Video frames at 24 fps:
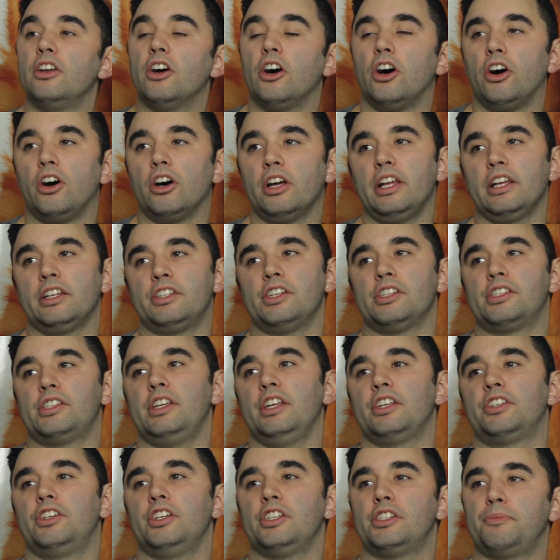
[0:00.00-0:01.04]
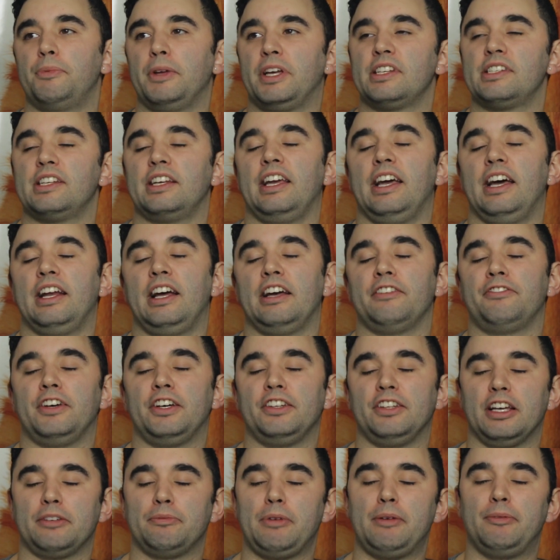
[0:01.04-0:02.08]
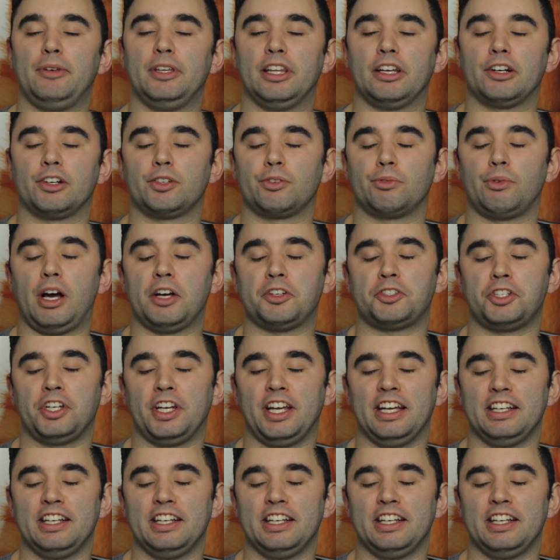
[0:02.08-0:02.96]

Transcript: No, it just because again, I felt like maybe they were rushing